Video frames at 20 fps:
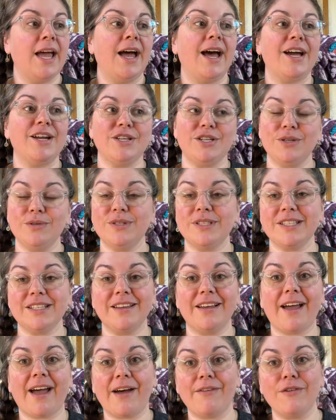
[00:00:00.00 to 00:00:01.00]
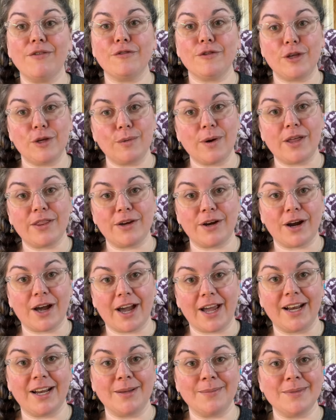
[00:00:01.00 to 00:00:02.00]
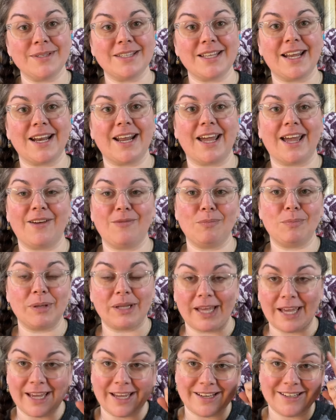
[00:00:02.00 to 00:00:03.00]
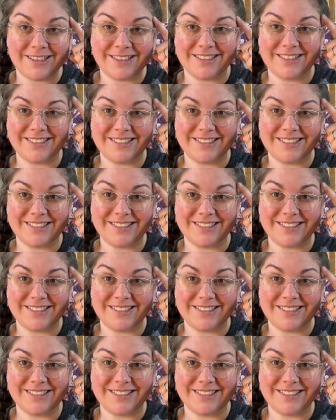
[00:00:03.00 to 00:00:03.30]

I do still have a few other items that I have planned